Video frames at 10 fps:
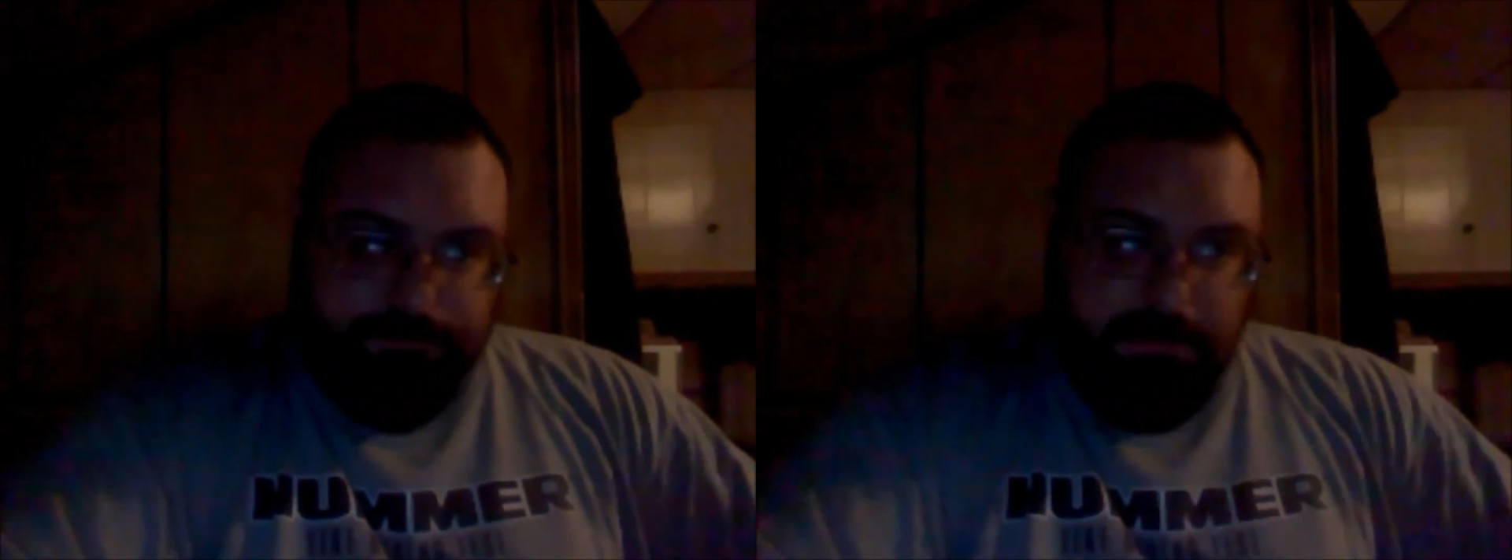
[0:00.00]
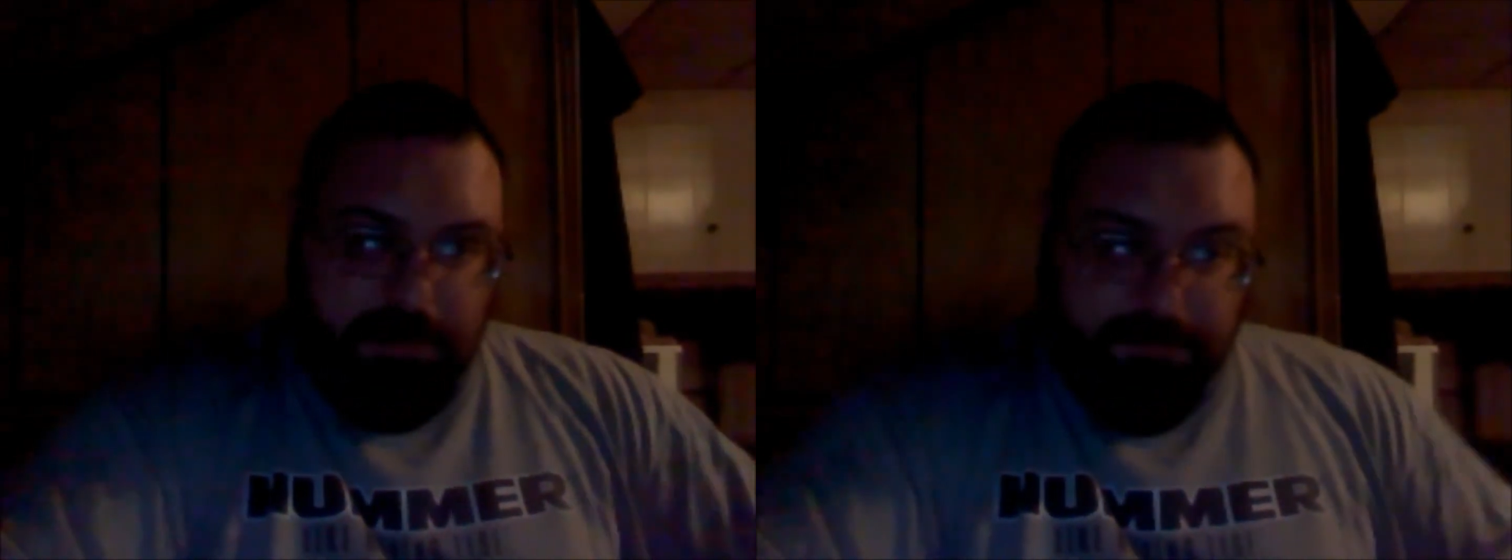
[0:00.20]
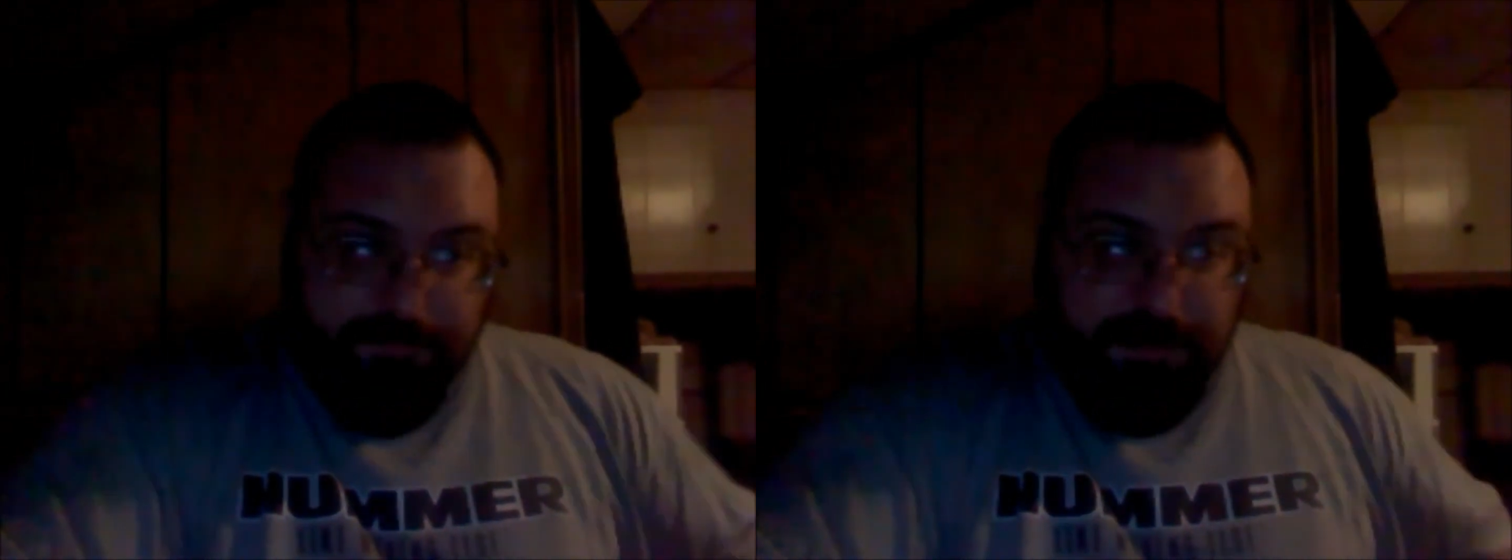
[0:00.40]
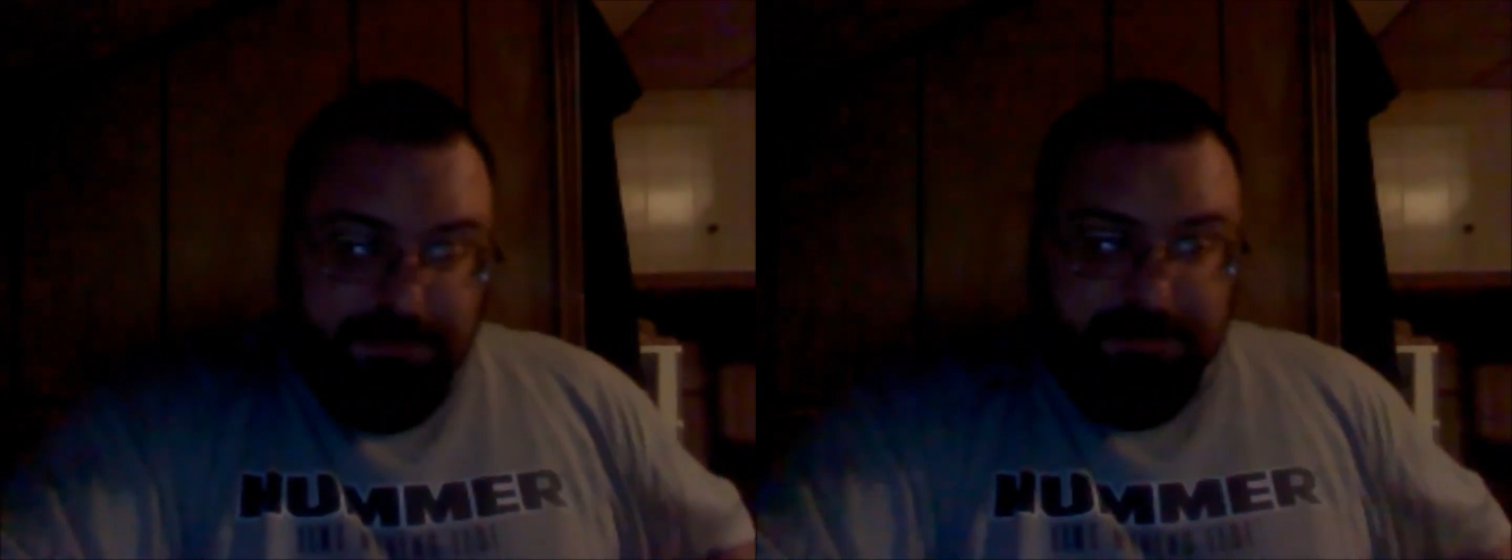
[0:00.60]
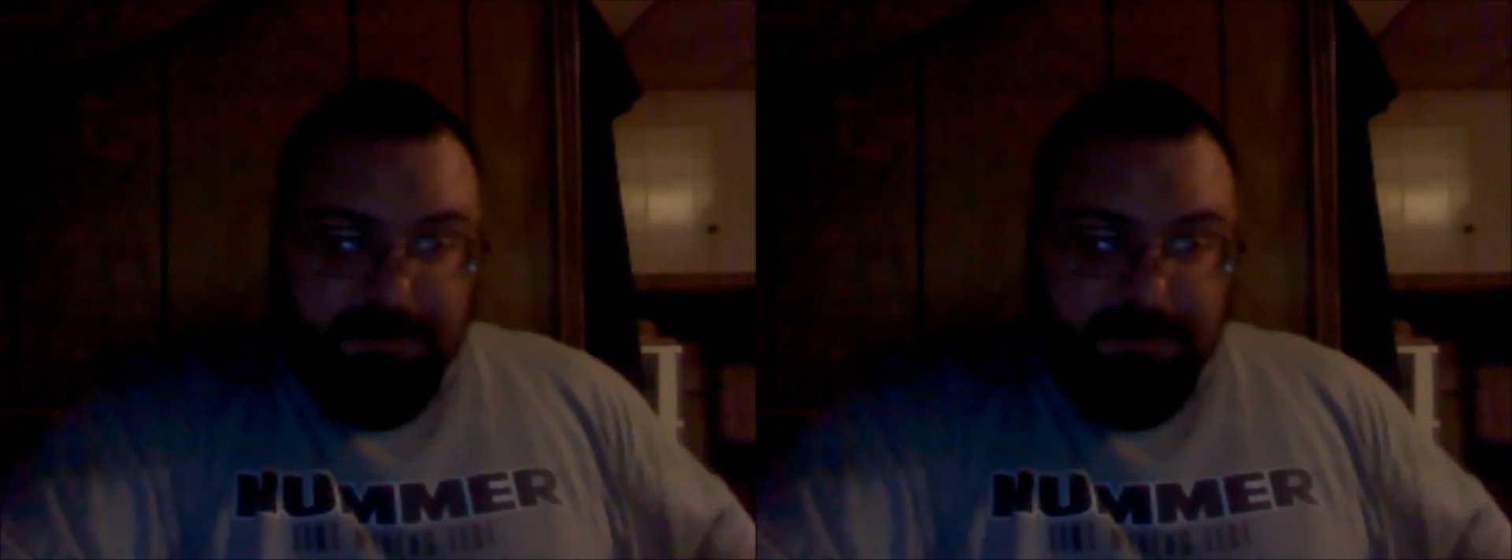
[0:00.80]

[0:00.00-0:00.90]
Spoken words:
in the face of